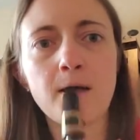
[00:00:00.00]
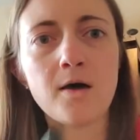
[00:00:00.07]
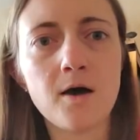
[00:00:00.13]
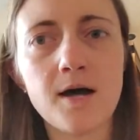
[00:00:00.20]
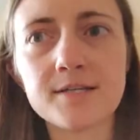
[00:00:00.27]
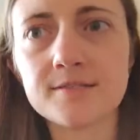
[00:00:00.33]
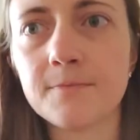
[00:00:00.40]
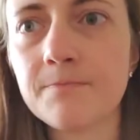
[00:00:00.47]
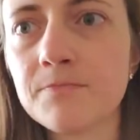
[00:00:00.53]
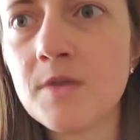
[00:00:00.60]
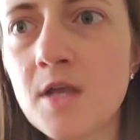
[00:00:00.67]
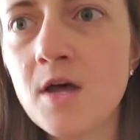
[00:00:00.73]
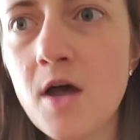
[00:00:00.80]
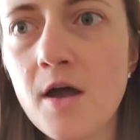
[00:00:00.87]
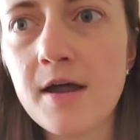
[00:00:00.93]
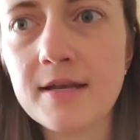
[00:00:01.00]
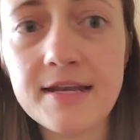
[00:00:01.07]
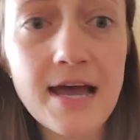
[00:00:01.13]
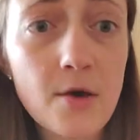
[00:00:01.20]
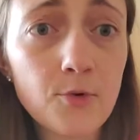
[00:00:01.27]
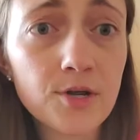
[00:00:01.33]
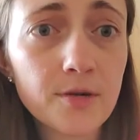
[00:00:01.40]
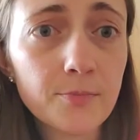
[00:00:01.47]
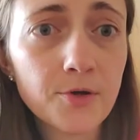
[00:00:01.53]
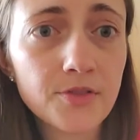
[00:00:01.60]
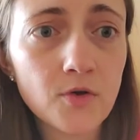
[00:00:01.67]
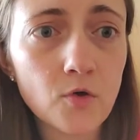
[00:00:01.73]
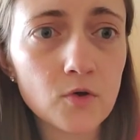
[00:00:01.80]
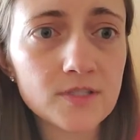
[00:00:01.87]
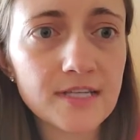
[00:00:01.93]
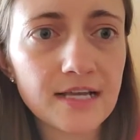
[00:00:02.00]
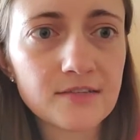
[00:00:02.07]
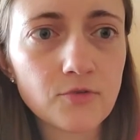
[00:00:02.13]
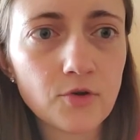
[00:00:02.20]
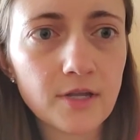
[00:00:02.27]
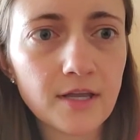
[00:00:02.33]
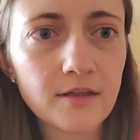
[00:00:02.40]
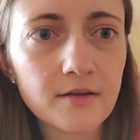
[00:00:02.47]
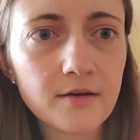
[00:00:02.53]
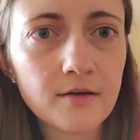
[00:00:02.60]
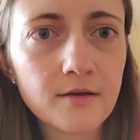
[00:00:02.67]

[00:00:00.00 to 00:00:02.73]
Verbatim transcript: Awesome. All right, now we're going to put the whole saxophone together.